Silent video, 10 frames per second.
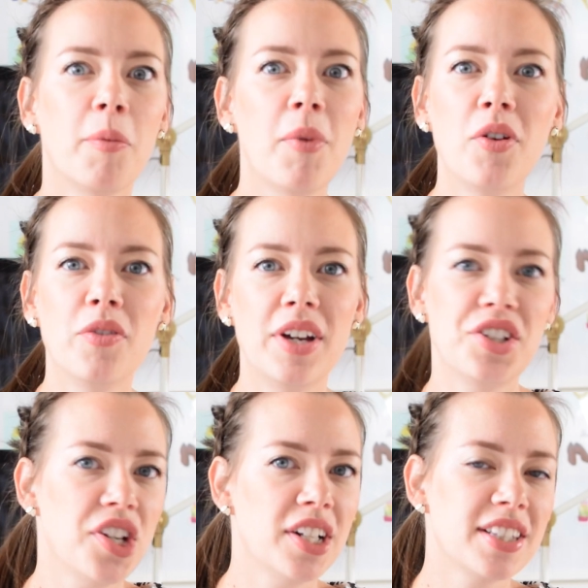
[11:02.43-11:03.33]

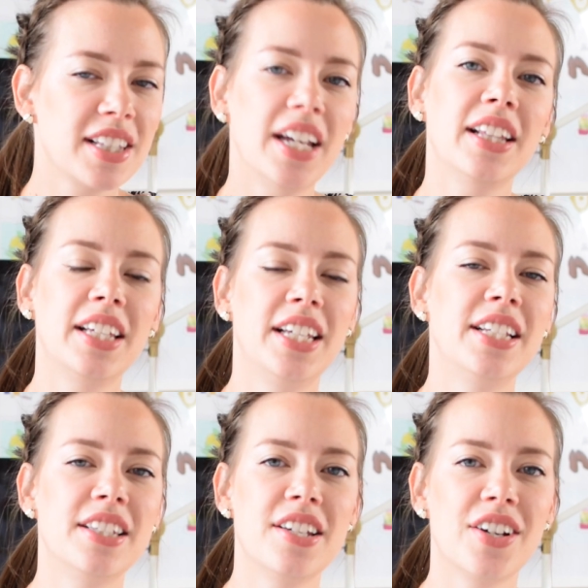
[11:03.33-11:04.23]
motivation slightly
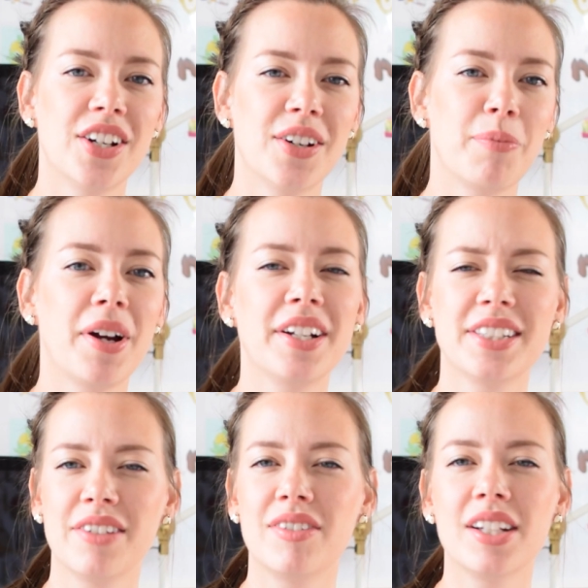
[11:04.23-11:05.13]
easier,
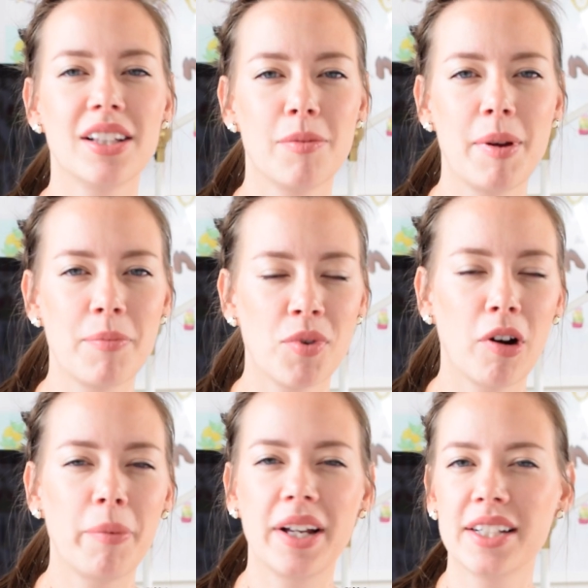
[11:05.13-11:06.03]
productivity a little bit
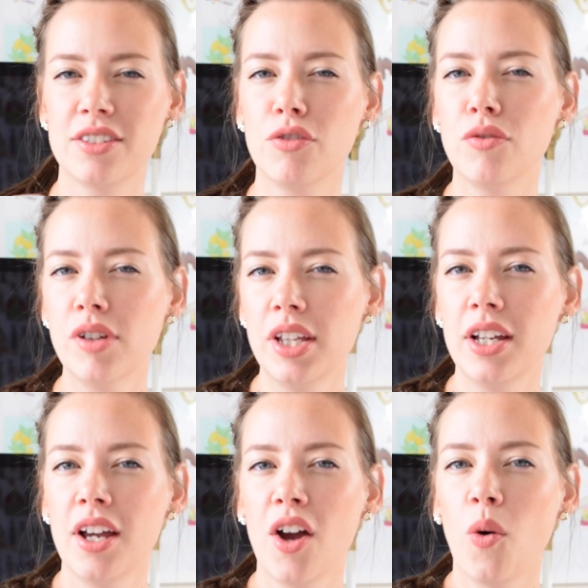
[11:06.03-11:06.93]
more, because you
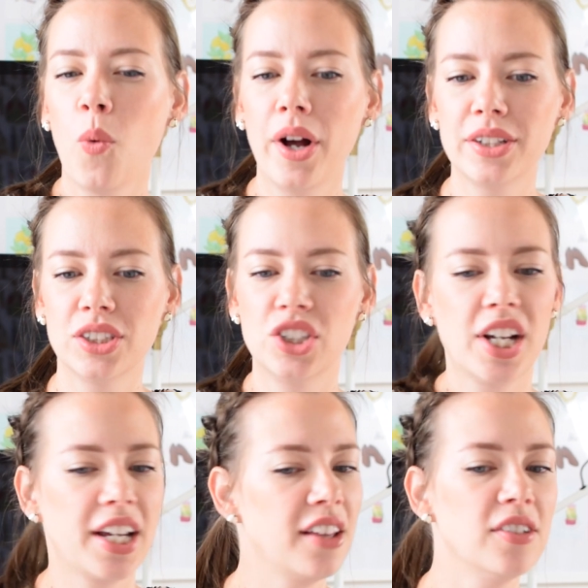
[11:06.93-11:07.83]
really want to
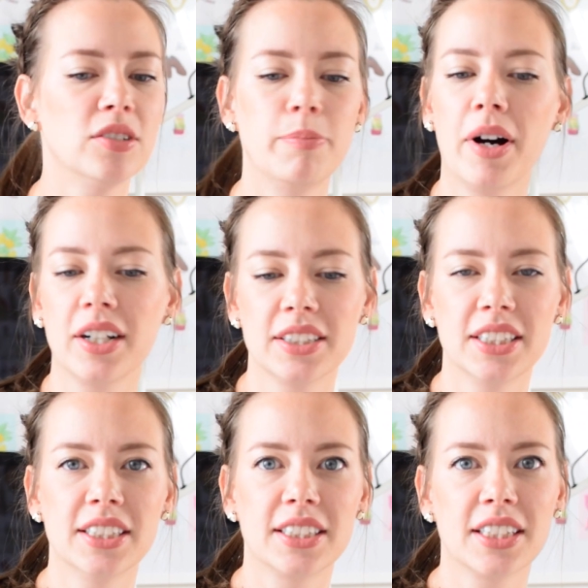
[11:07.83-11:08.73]
check in those
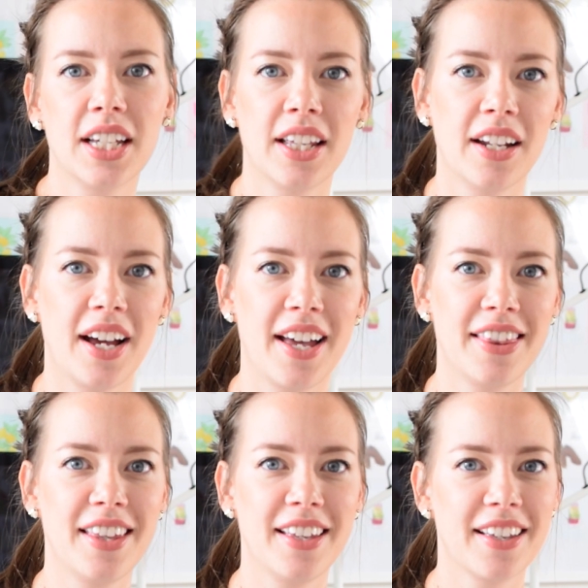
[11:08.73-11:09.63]
boxes, and I
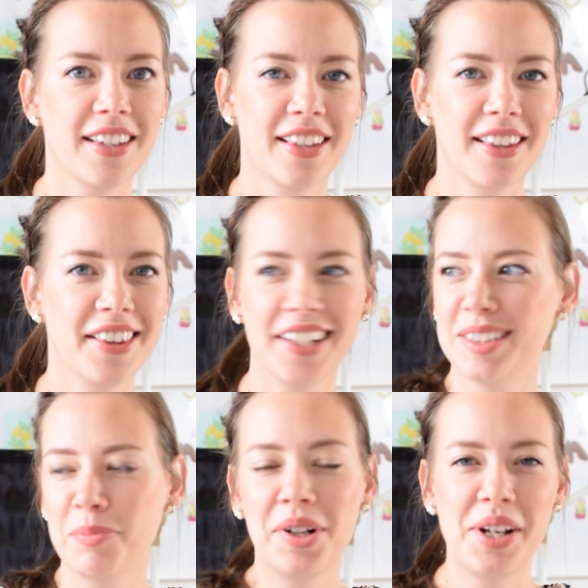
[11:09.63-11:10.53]
think
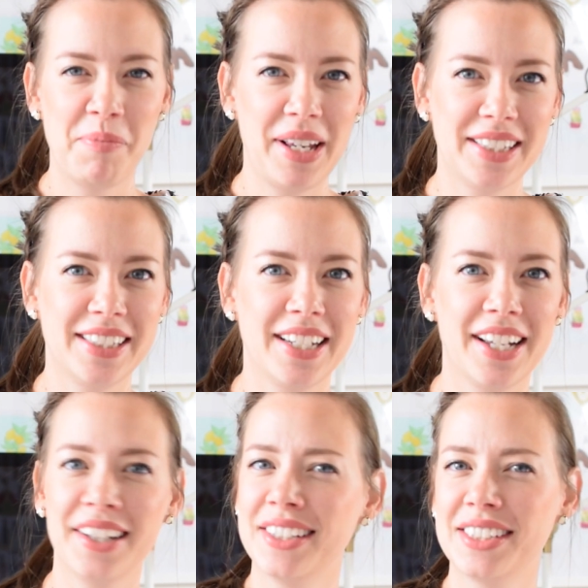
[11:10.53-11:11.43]
that's pretty amazing,
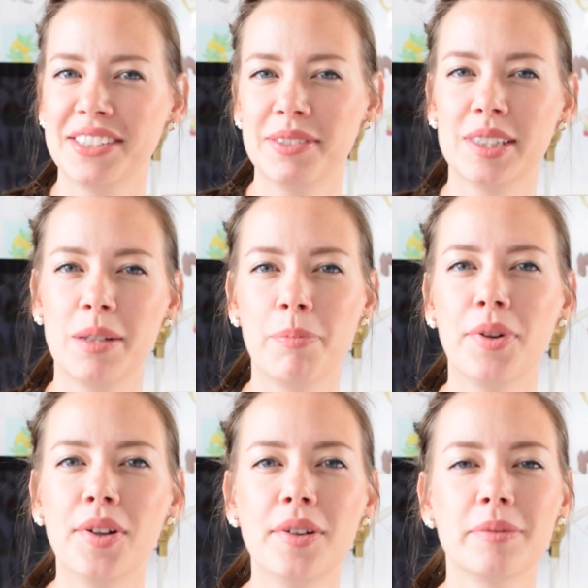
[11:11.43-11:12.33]
and that's so
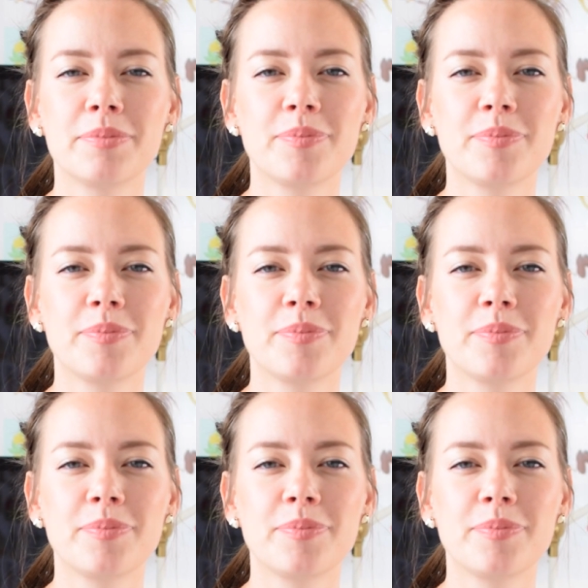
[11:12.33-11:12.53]
simple.